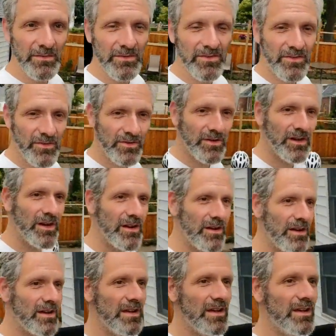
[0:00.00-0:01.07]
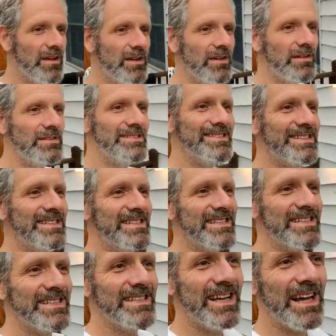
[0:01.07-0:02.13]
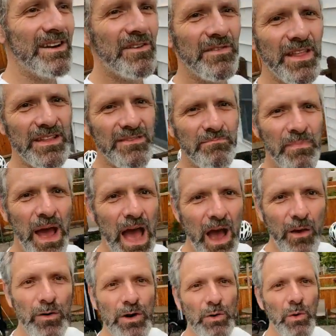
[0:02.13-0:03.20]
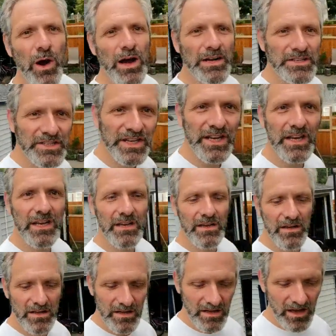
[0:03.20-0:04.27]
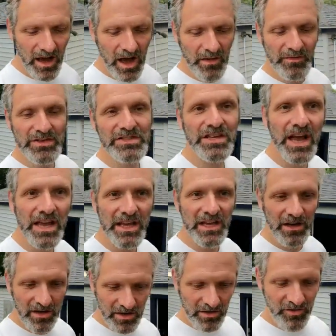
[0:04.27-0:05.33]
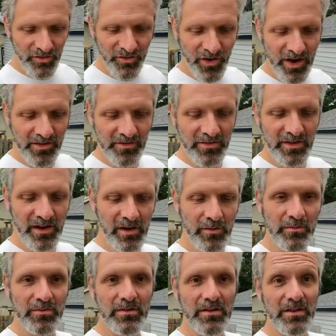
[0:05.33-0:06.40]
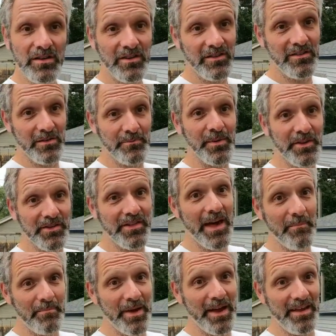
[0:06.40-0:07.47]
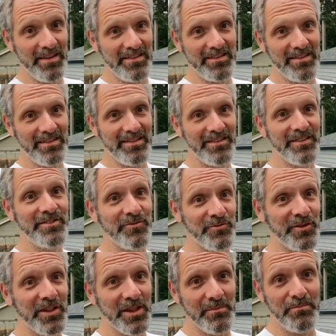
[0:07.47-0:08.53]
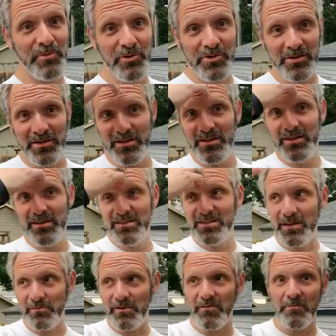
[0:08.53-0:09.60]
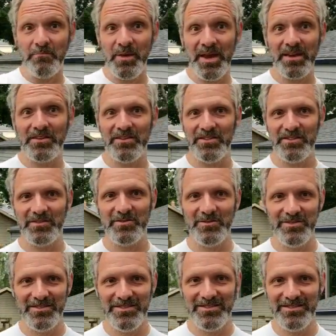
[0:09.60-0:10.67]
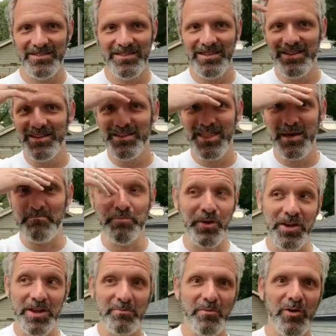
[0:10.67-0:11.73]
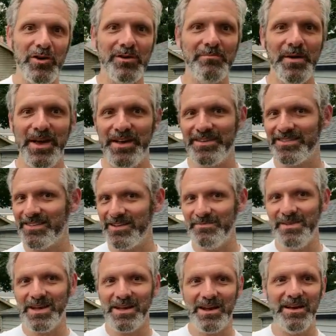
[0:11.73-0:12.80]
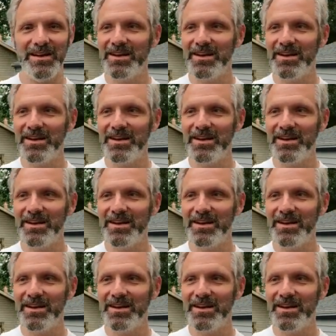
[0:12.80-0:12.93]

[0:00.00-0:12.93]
what's going on. I don't know if that's power washing. Obviously, I hear trucks, because they're building that bank. It's really important that we have a bank on the corner. That brick and mortar bank's going to make